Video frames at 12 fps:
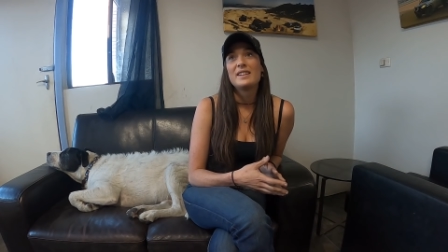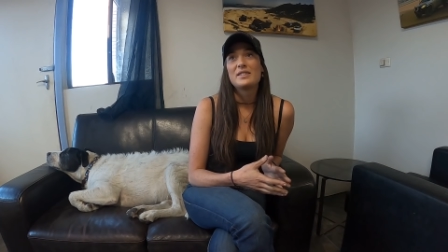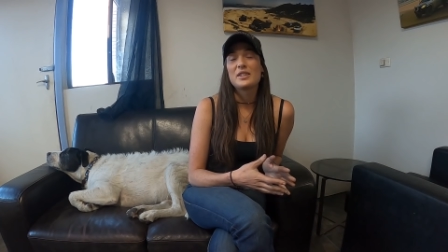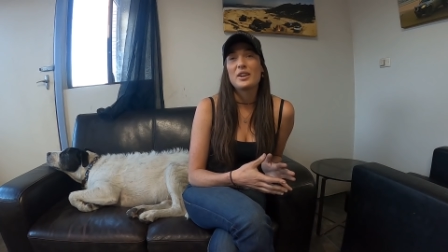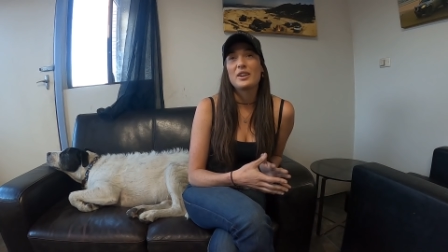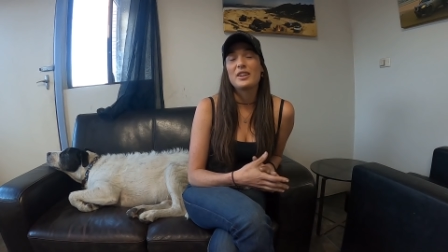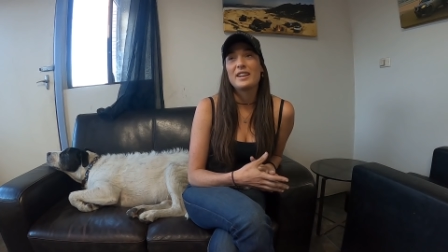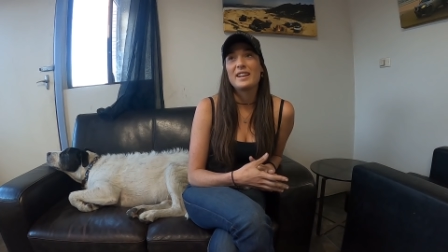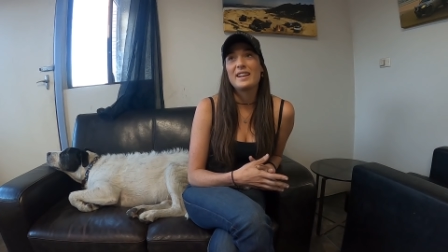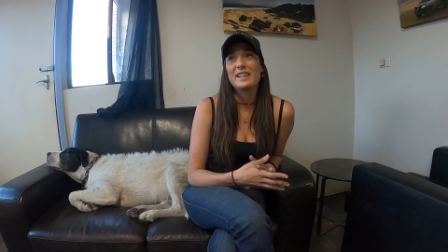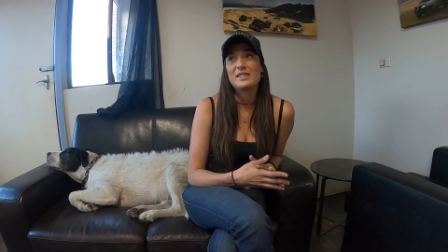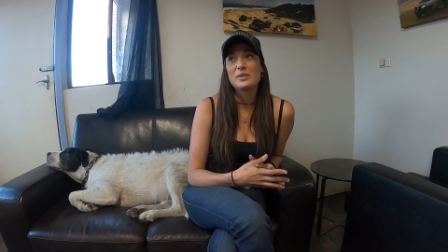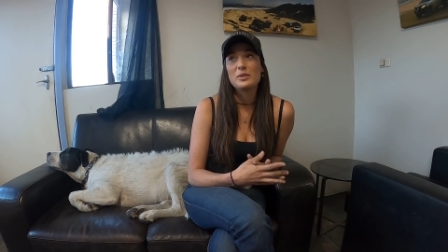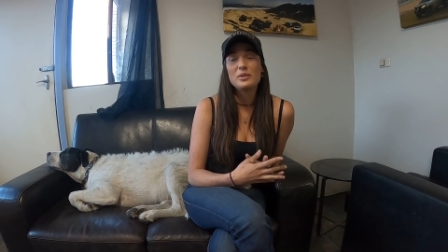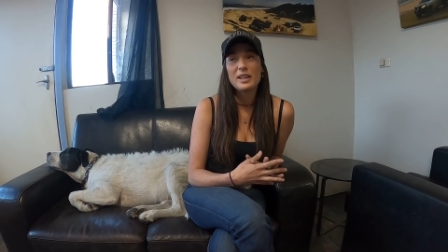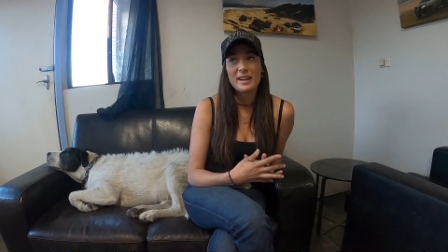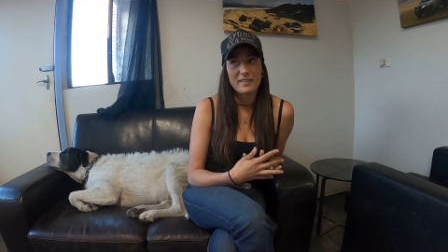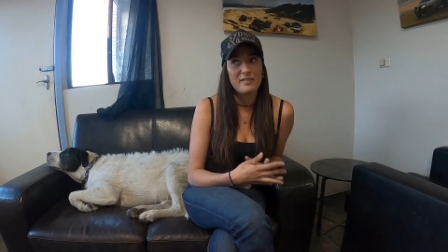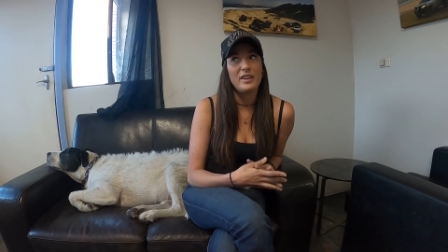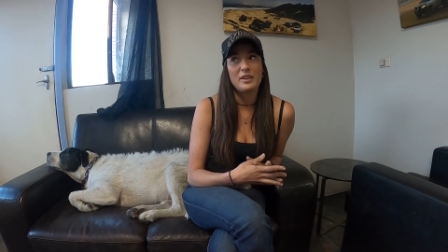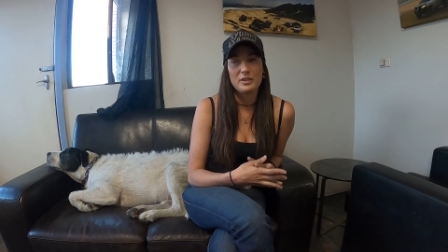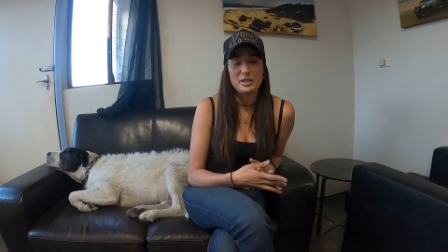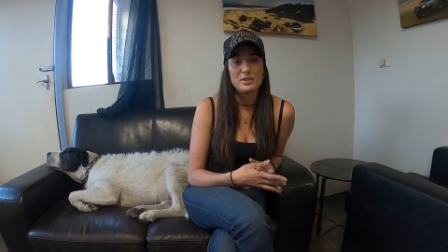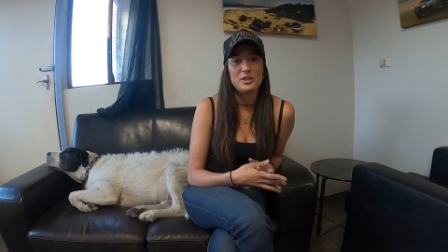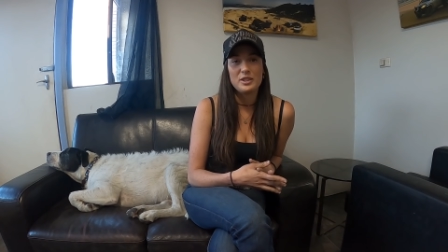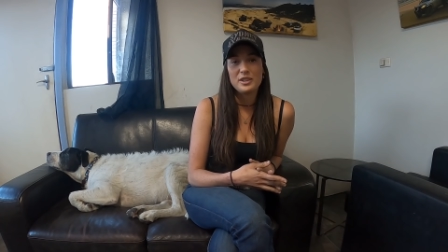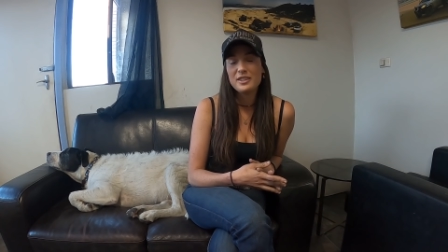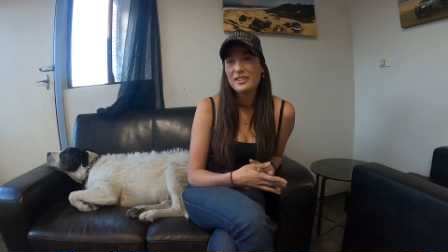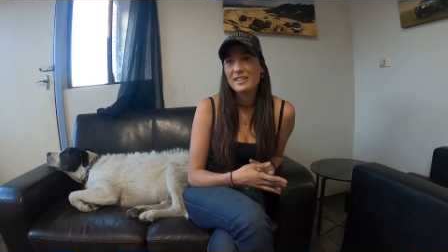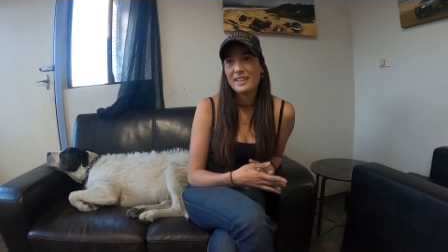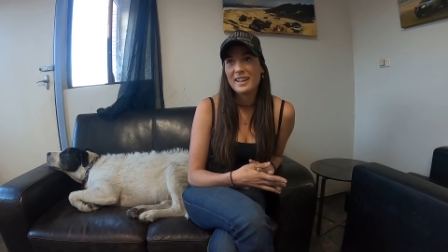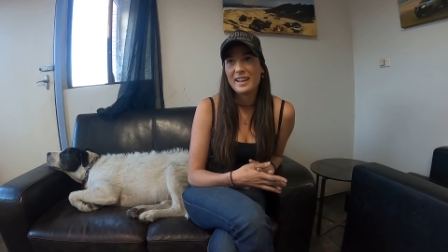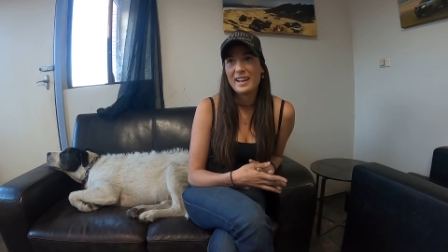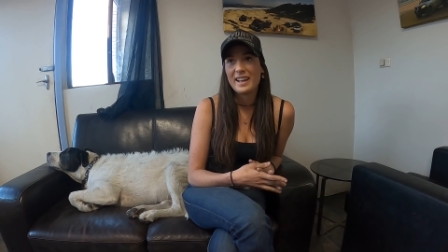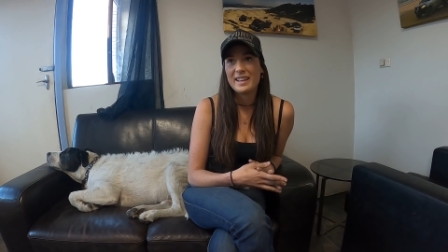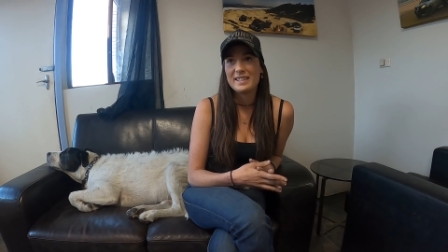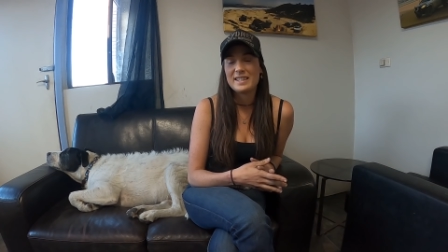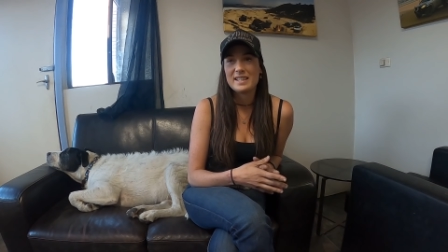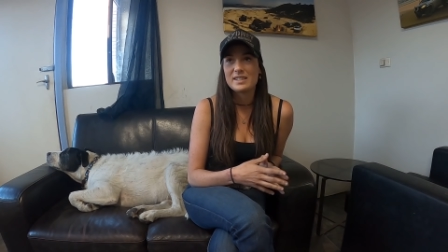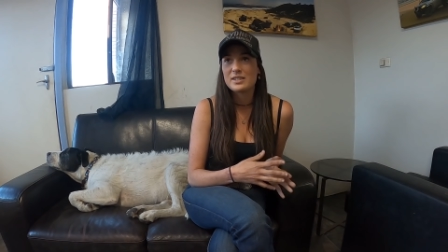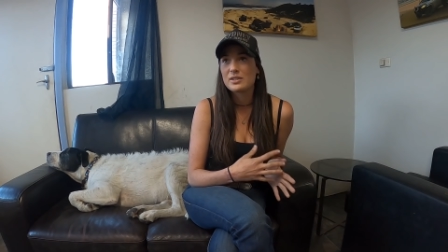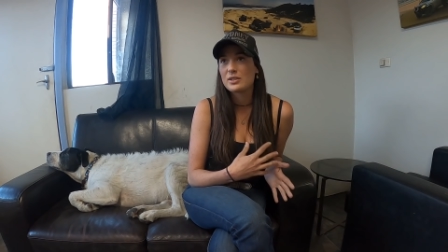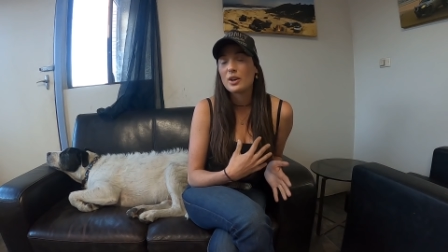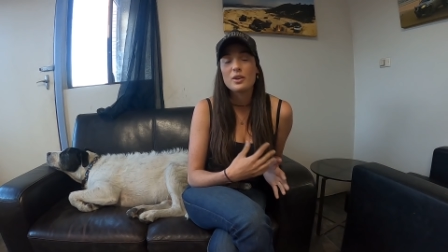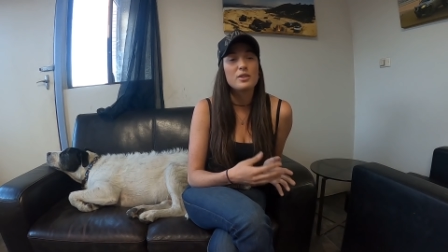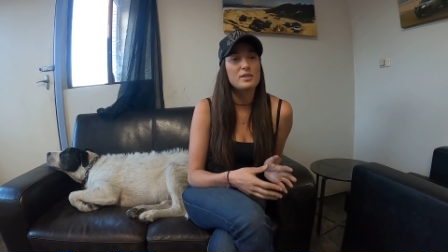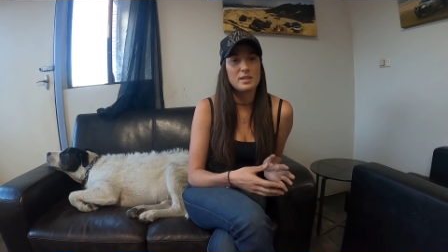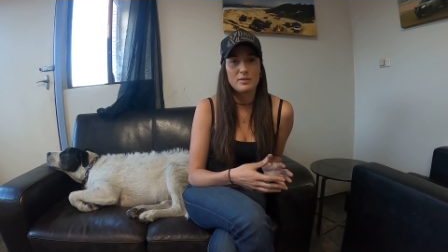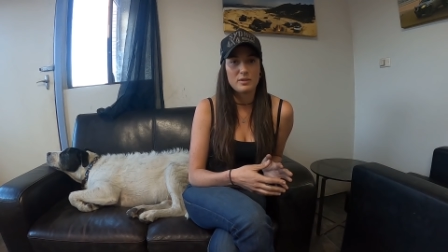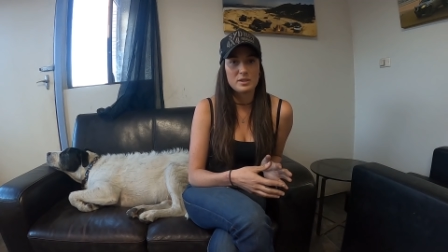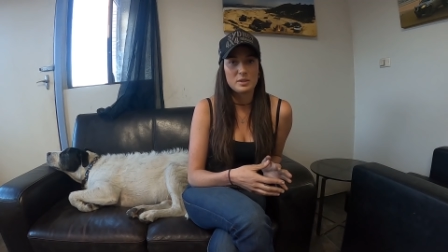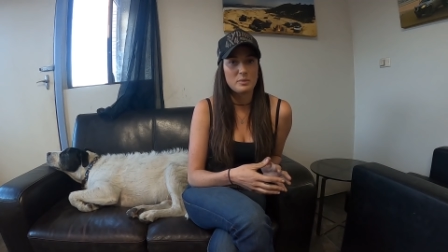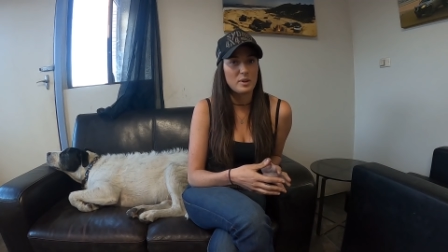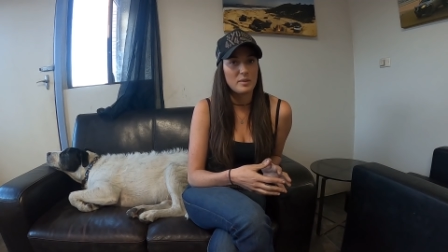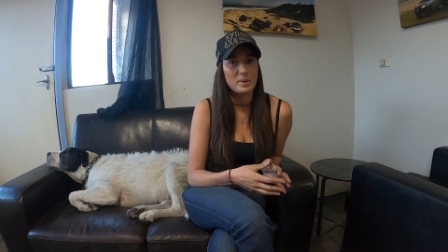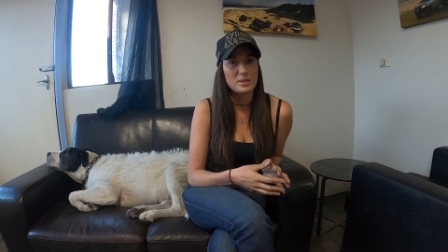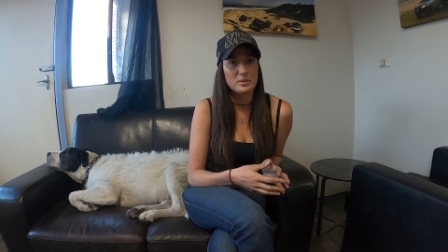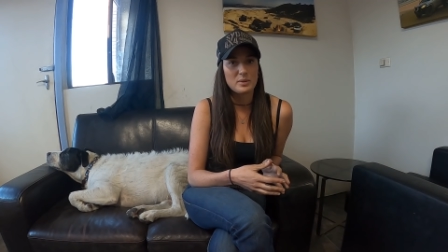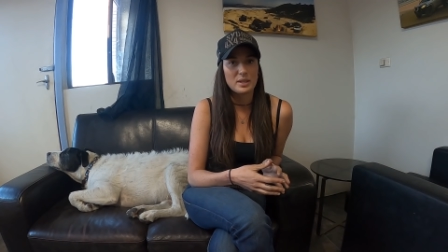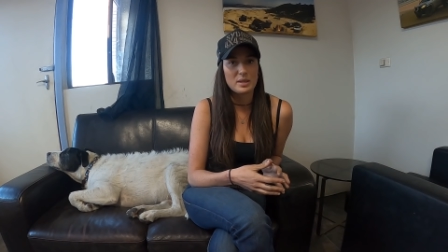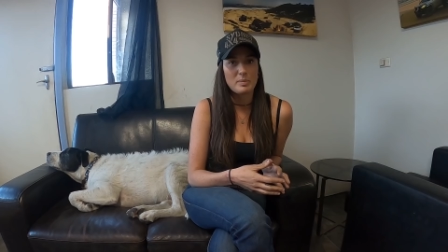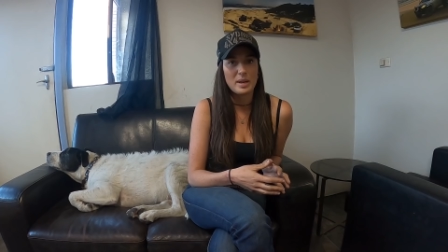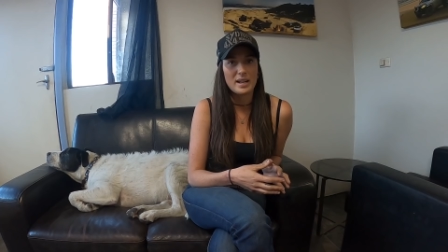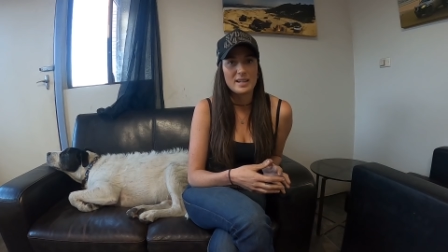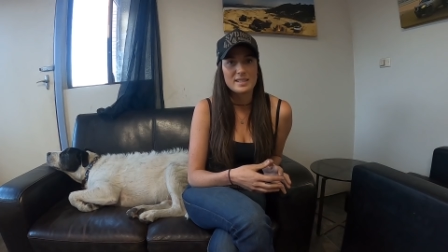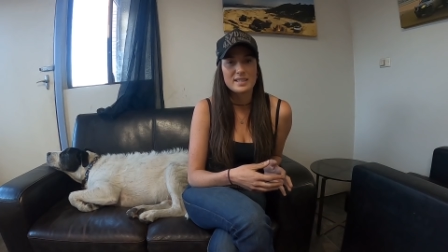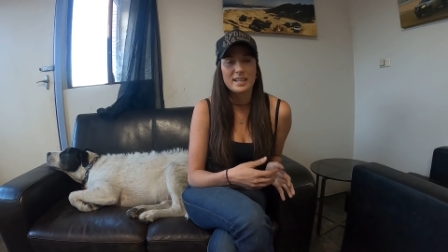so it's all like very new, and it's so different to what I've been doing in the past.